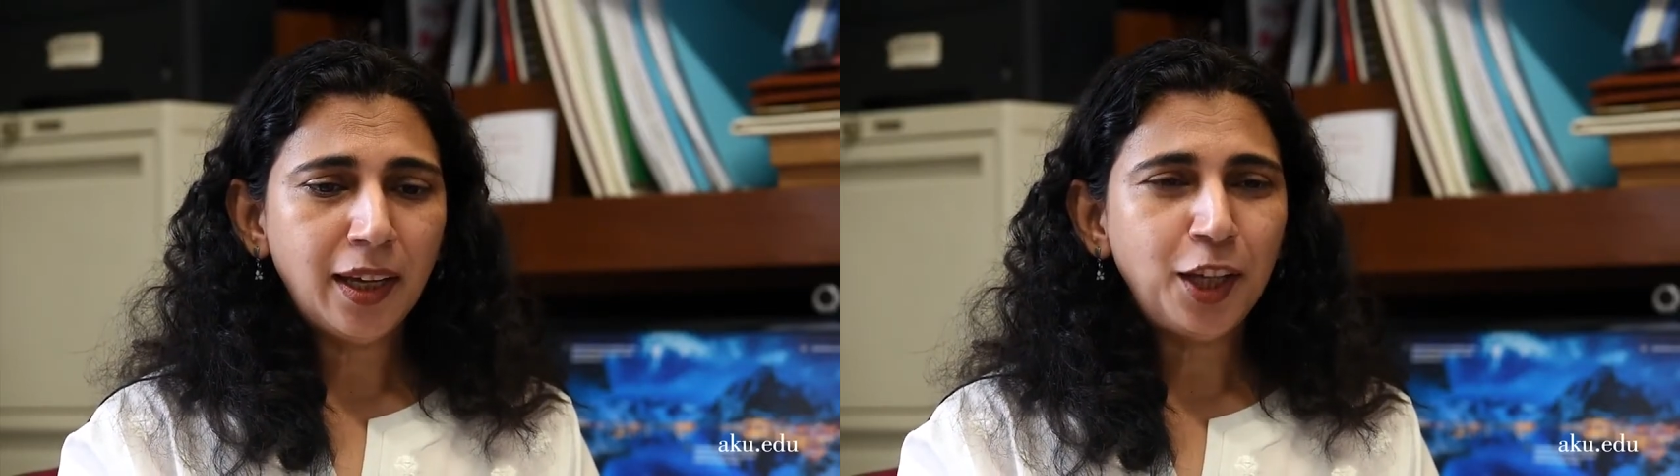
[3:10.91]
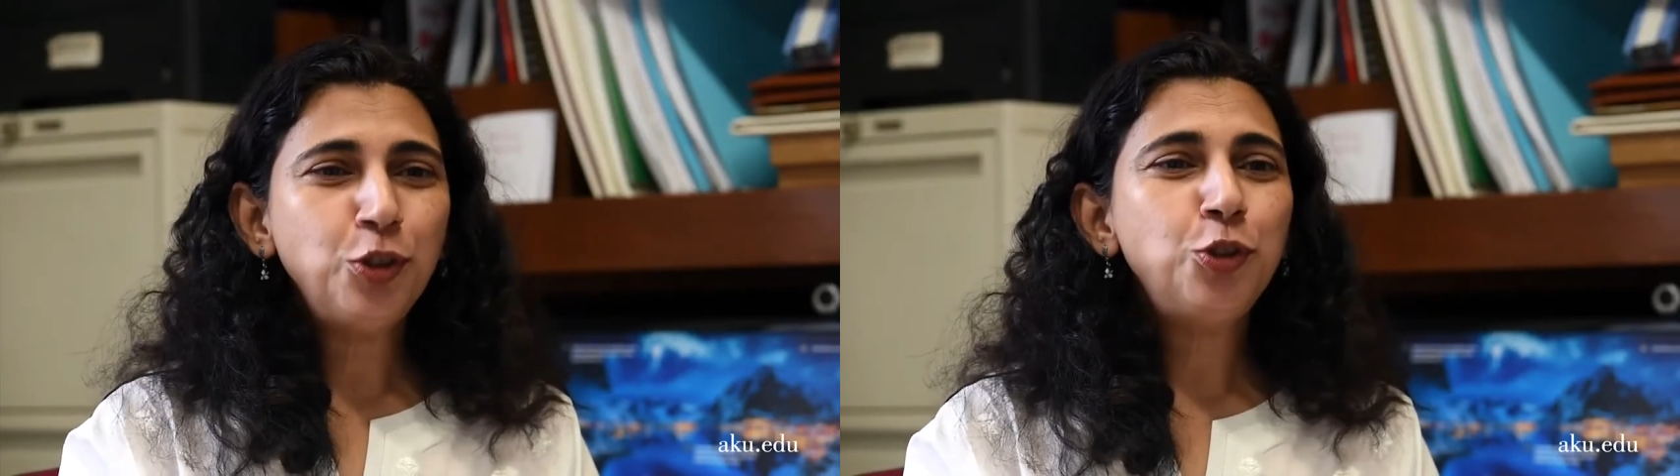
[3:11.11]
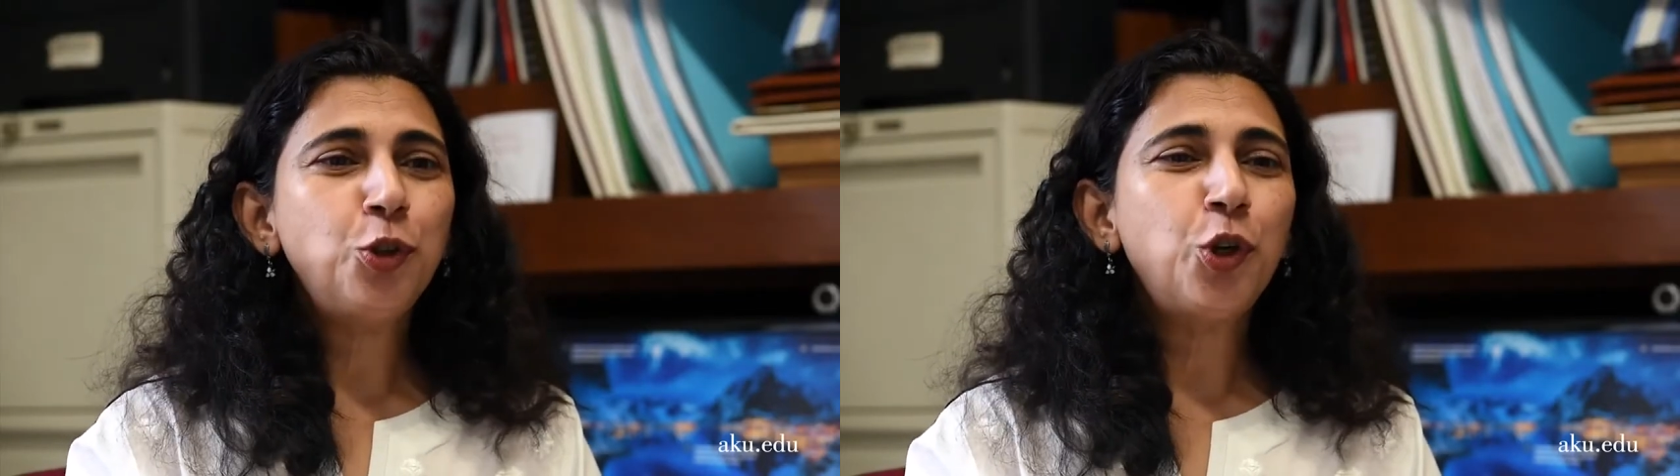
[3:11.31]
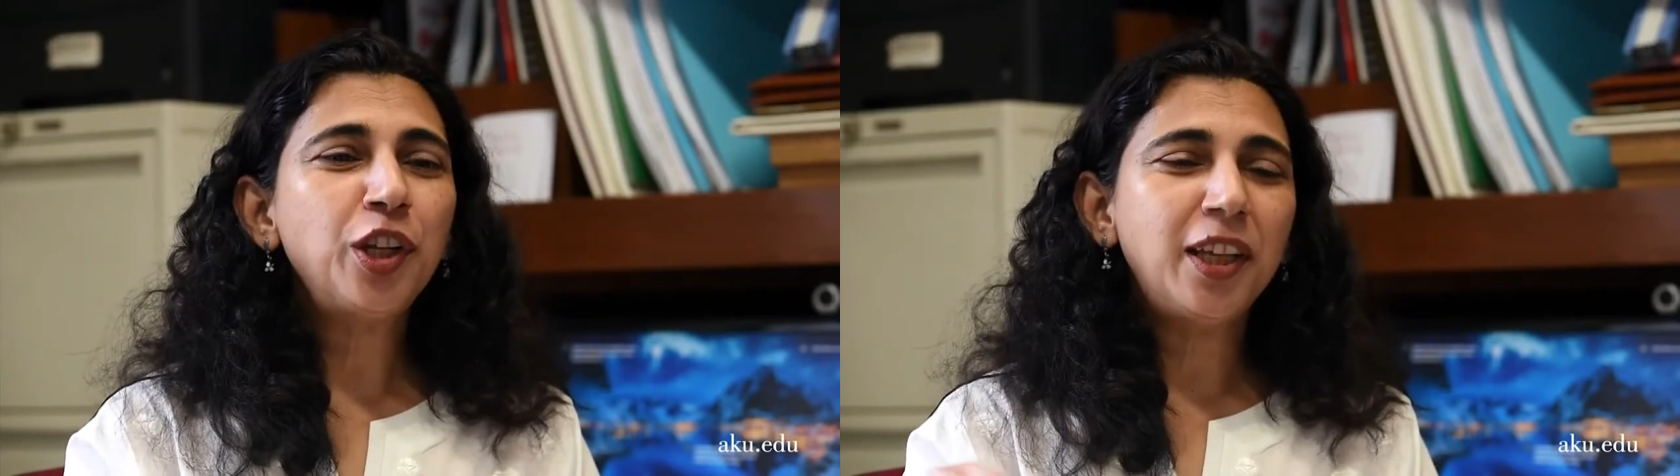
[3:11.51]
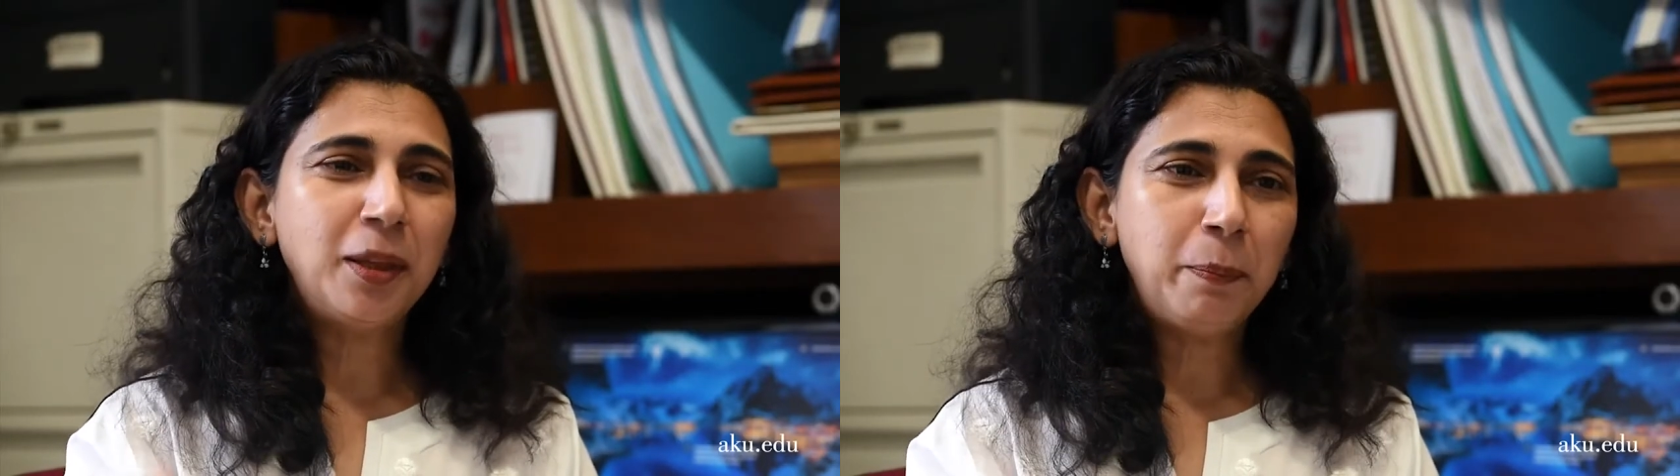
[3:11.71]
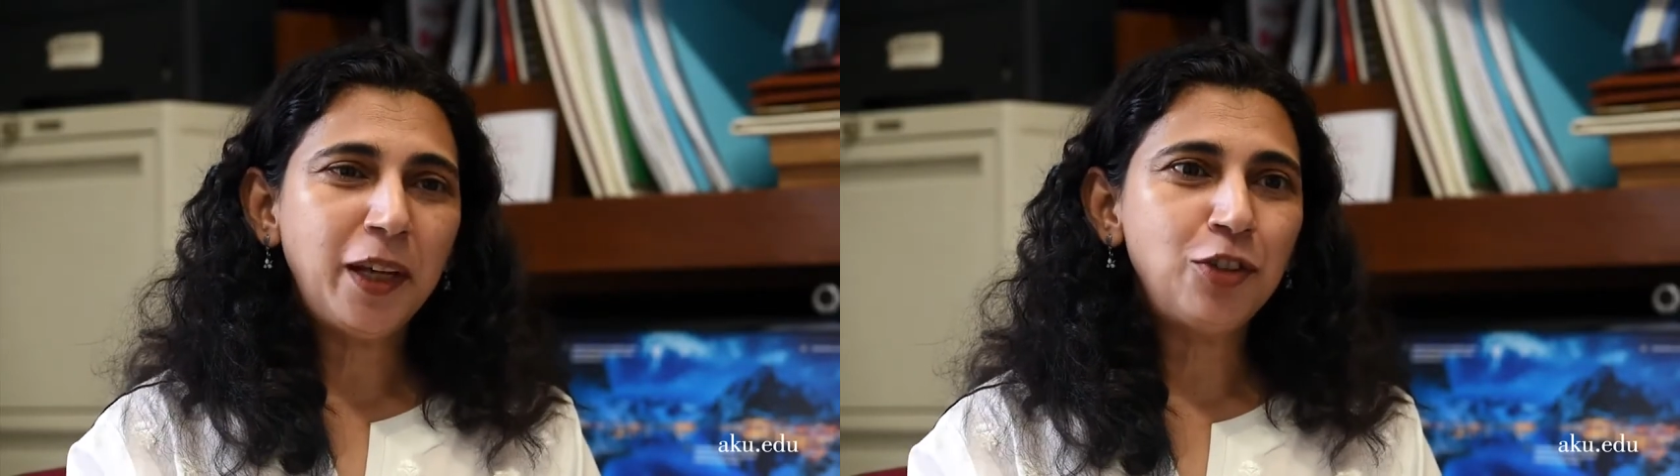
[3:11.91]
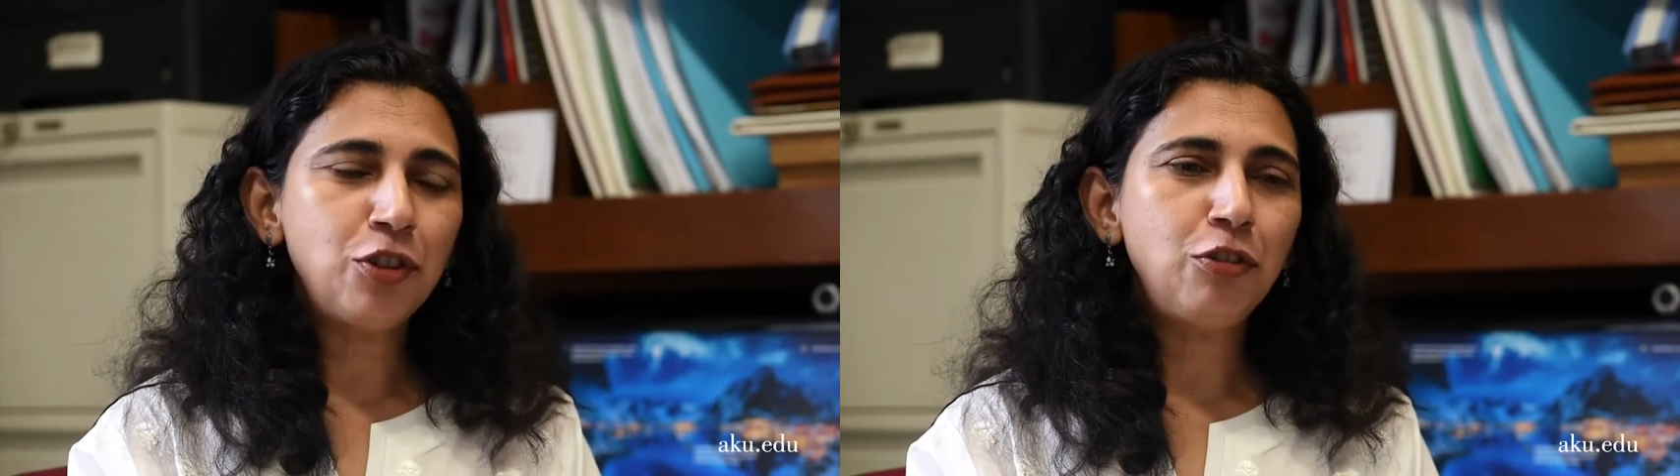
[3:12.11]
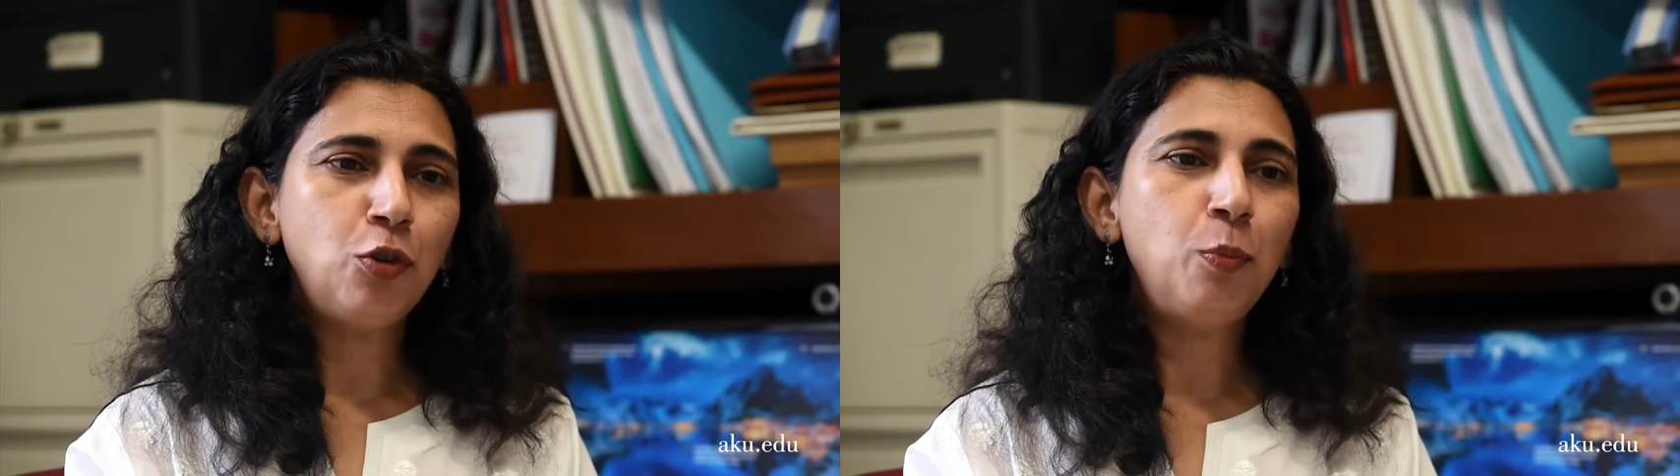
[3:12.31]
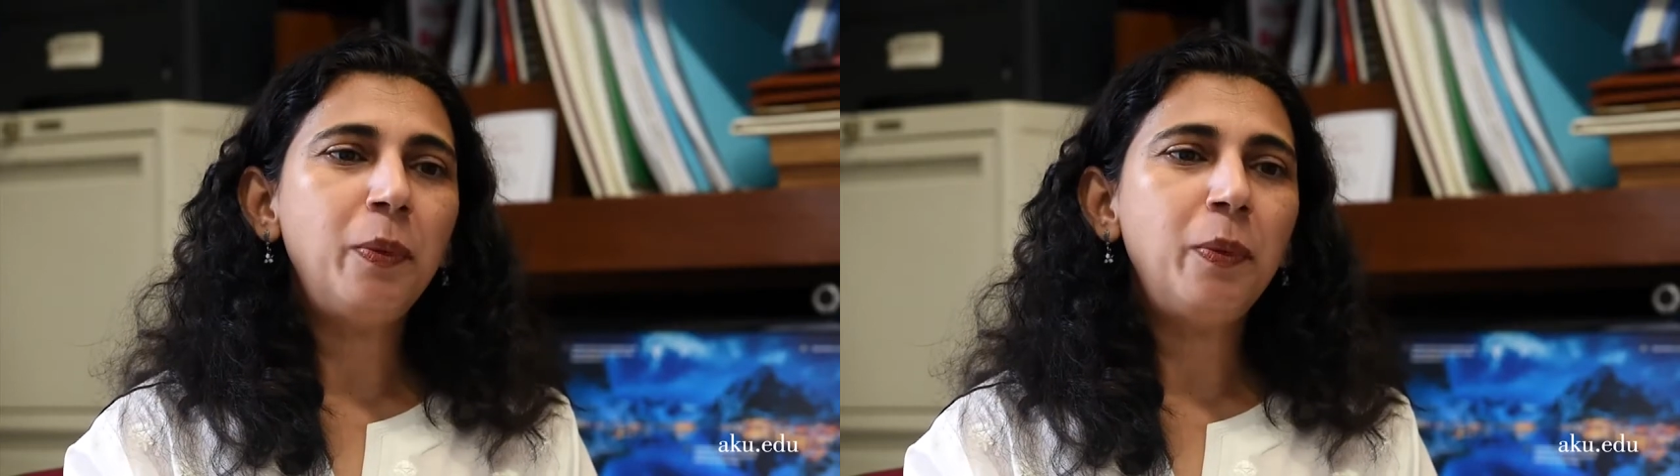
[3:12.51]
ensure that the patients who